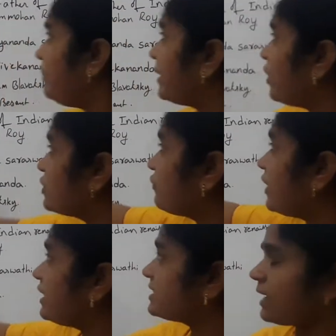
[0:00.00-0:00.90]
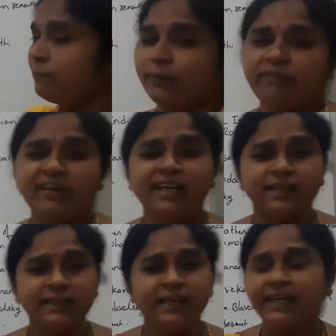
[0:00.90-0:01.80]
Because, for example, we
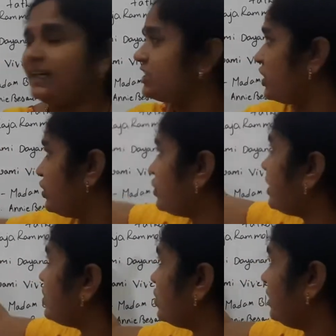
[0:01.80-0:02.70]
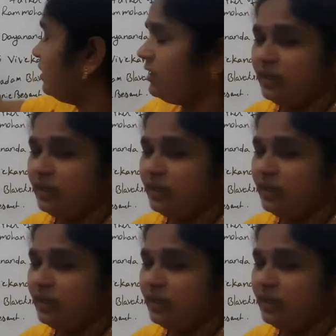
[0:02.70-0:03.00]
learn English education.